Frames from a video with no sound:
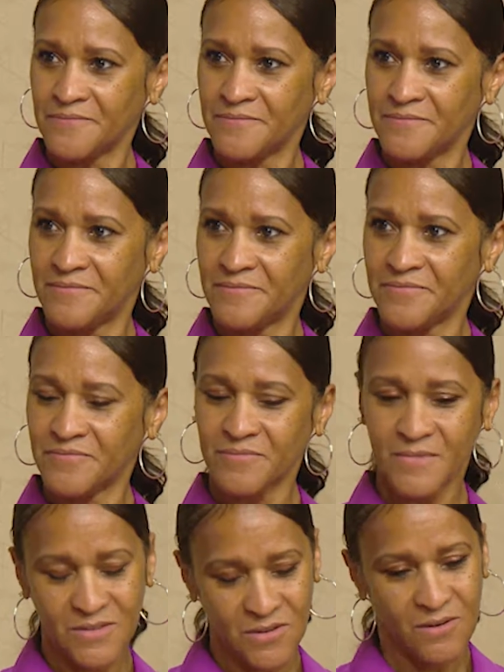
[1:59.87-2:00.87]
Yes, it
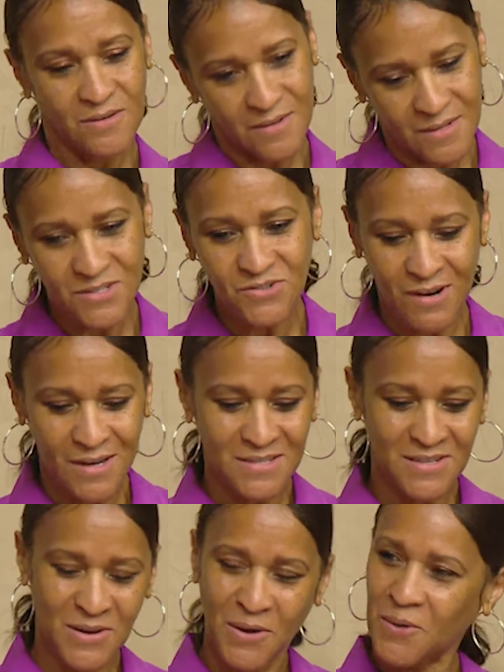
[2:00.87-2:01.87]
is. So you can
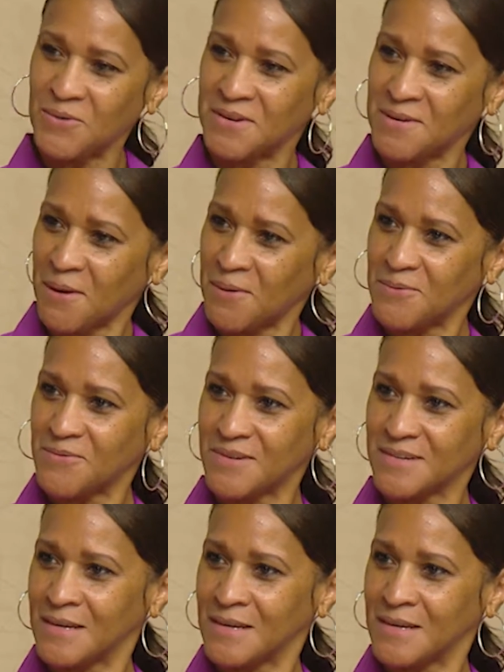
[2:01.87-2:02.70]
dress and go, you know. I